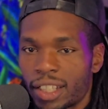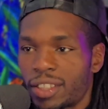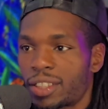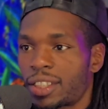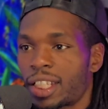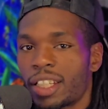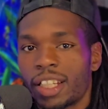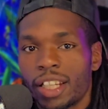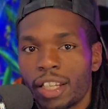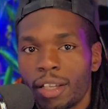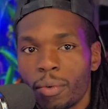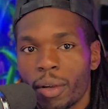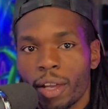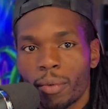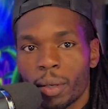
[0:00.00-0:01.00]
and send it
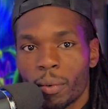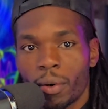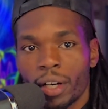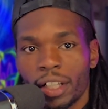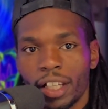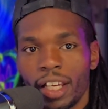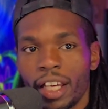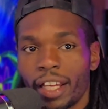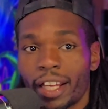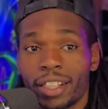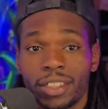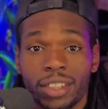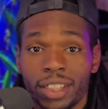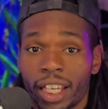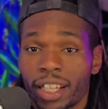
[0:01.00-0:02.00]
anywhere we want
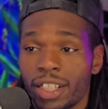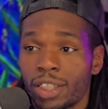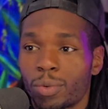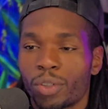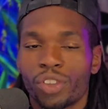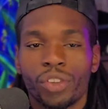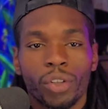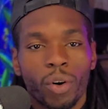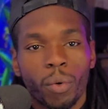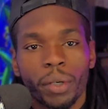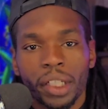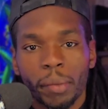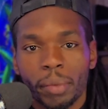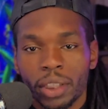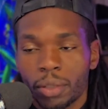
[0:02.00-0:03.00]
in seconds with no
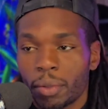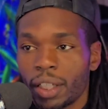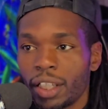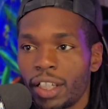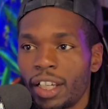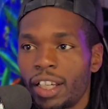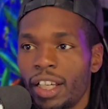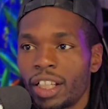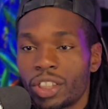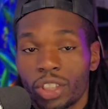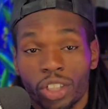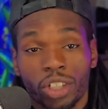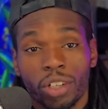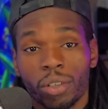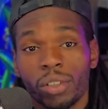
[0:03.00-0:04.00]
one in between,
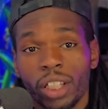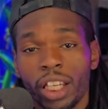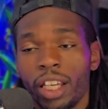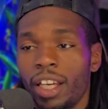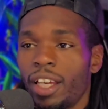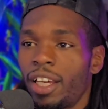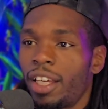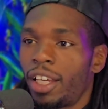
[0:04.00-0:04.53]
securely.